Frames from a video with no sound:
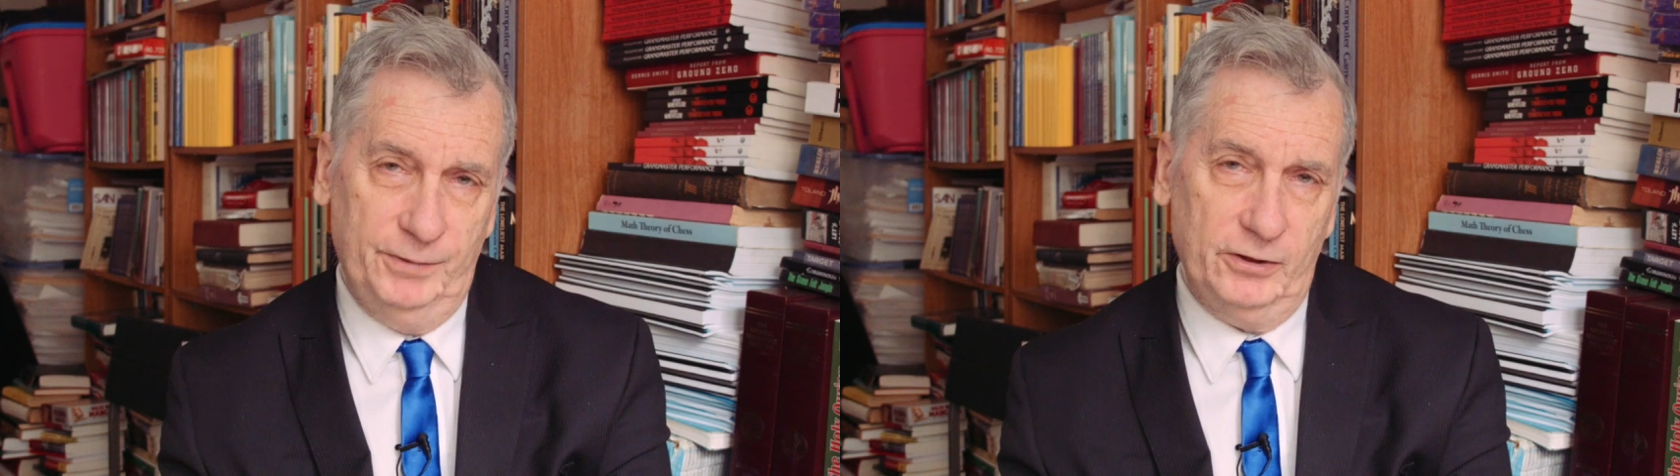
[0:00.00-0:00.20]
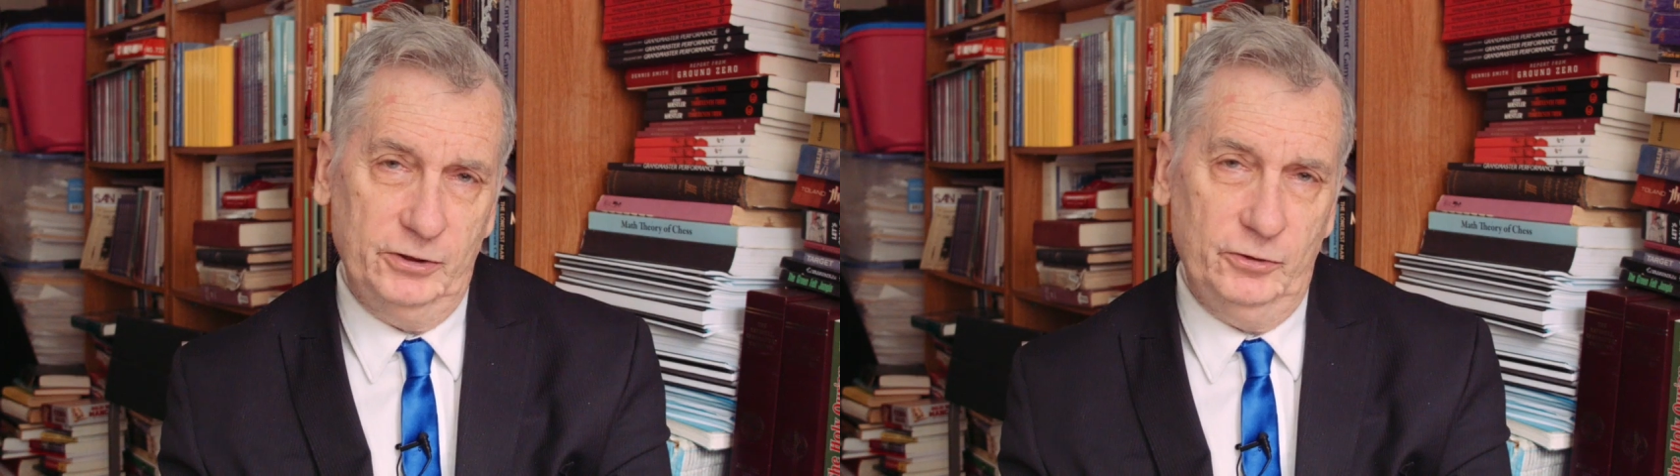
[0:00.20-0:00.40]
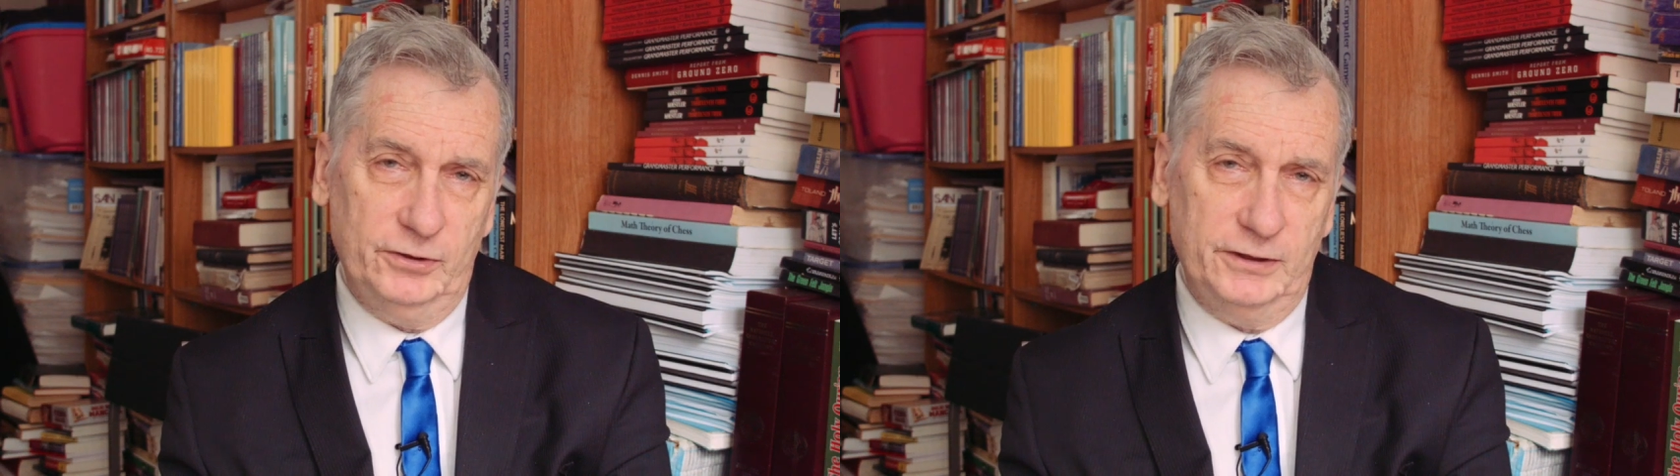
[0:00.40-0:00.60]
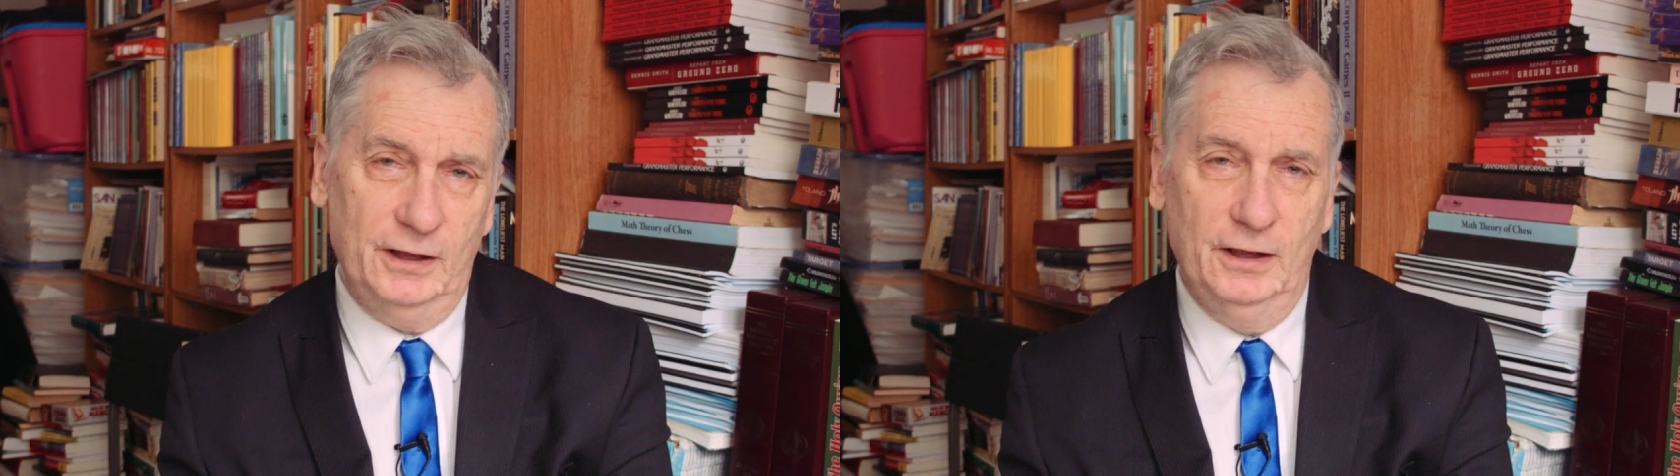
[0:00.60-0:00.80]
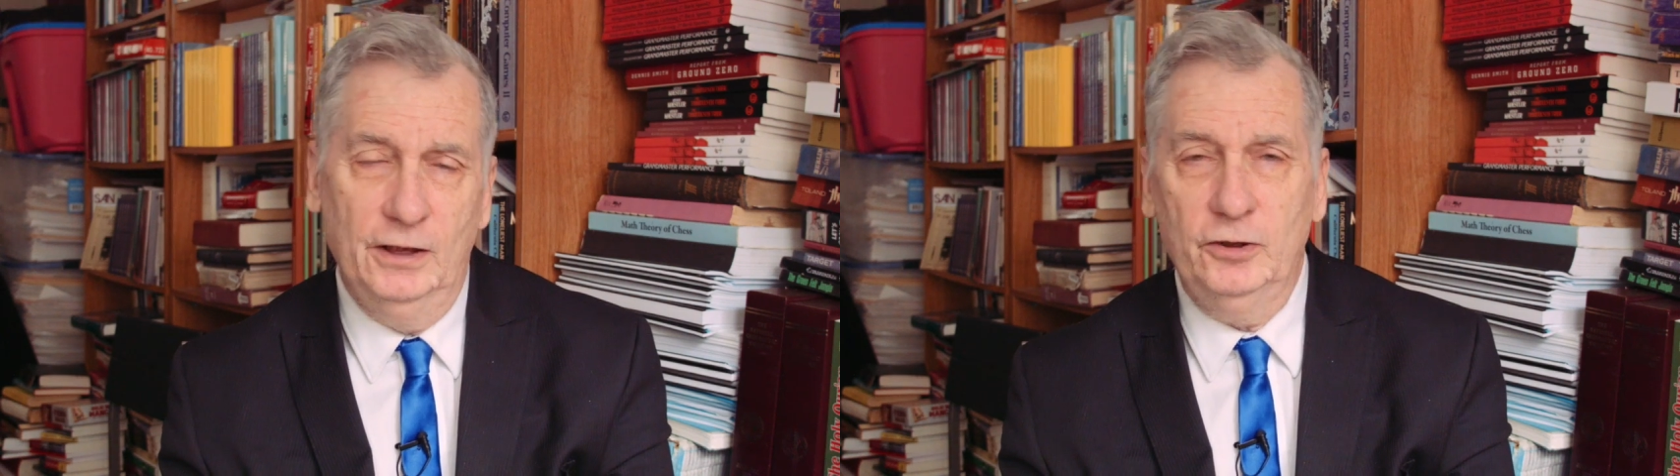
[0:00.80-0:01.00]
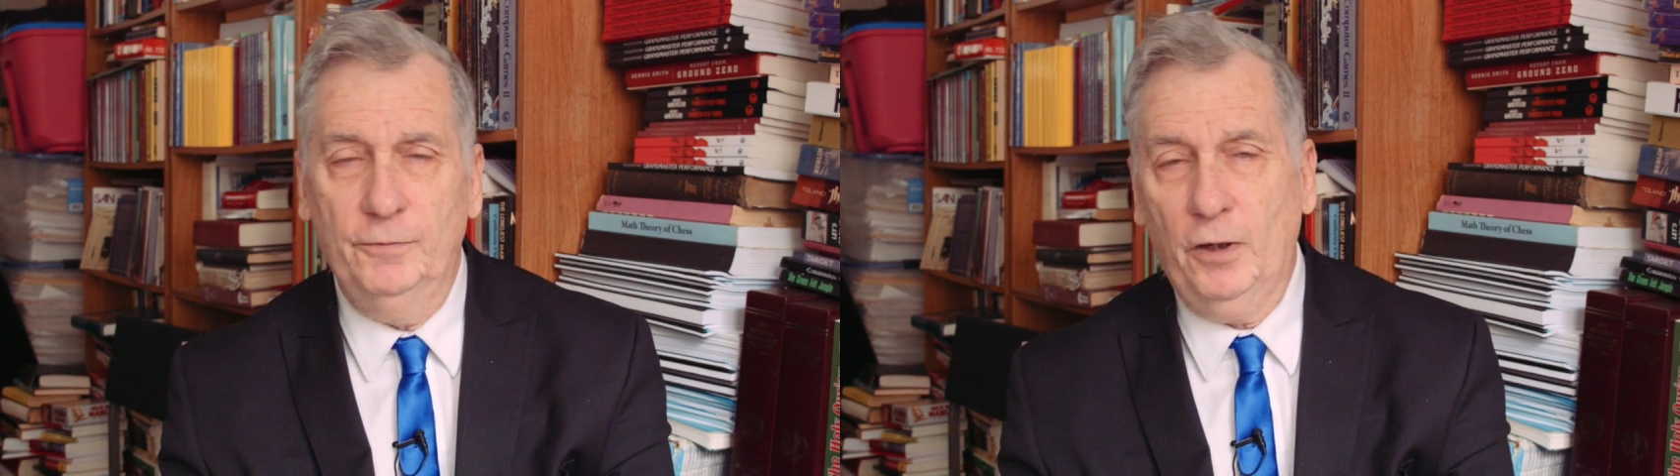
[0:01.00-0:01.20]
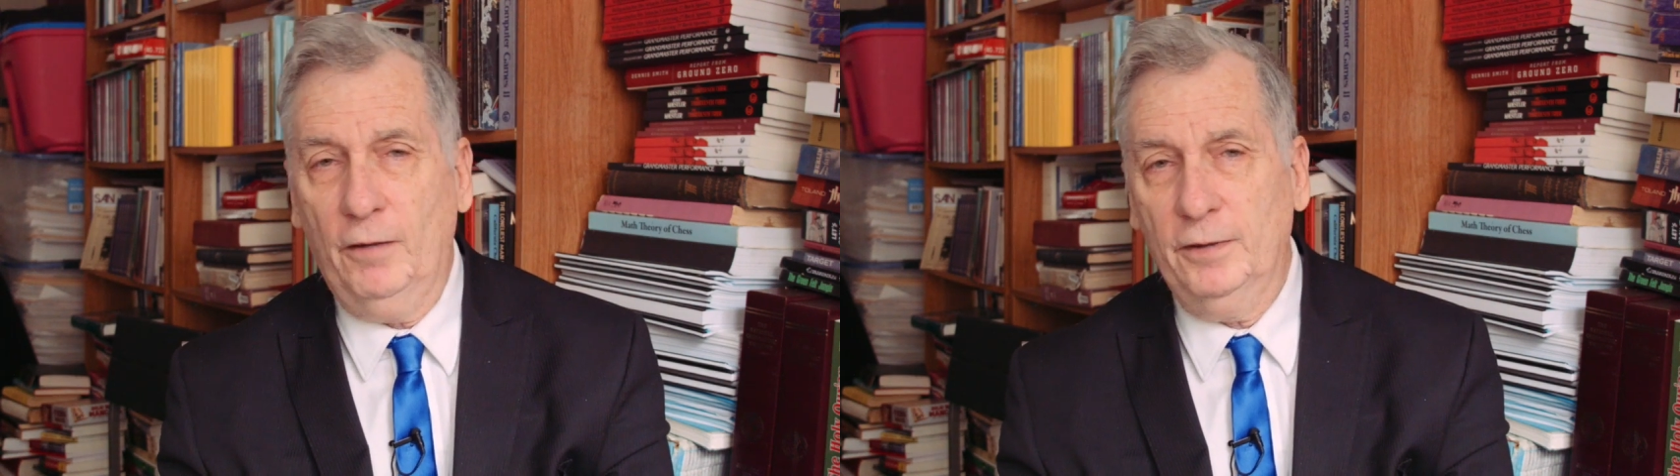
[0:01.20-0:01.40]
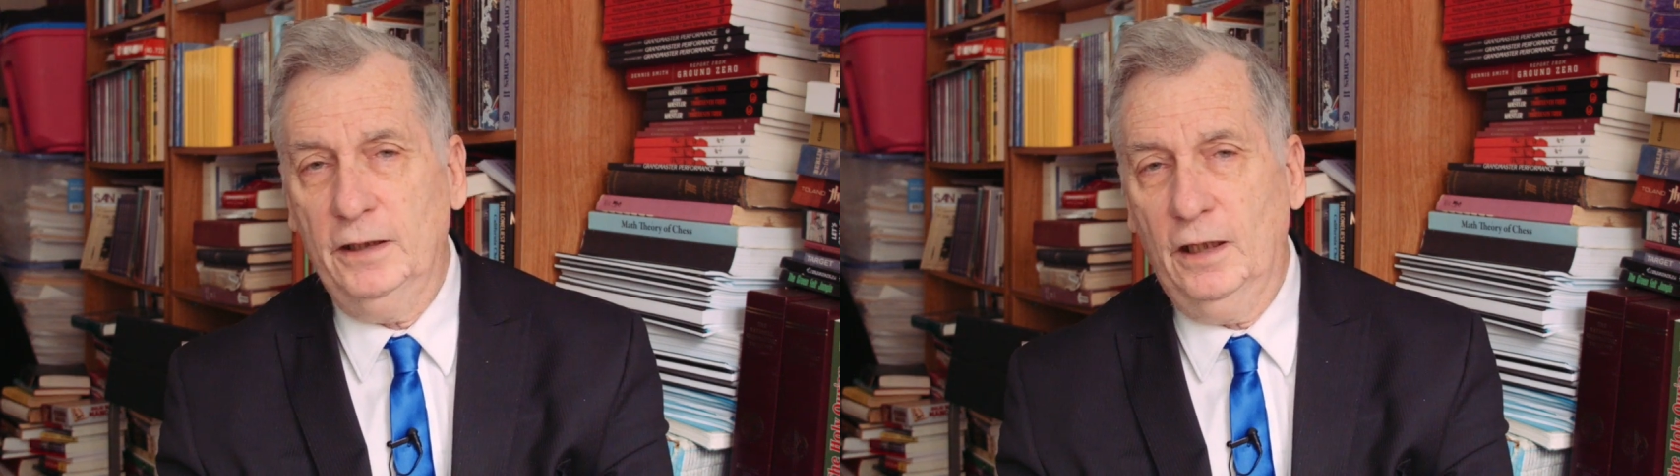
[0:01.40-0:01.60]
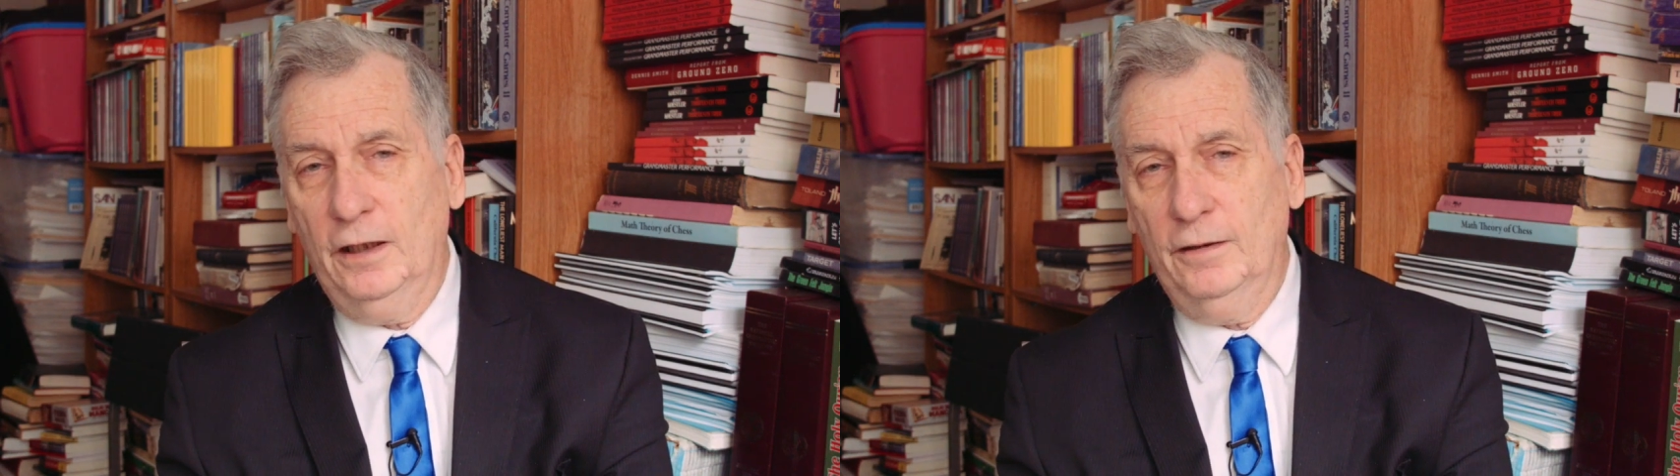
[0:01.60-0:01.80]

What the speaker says: Biryuz, you probably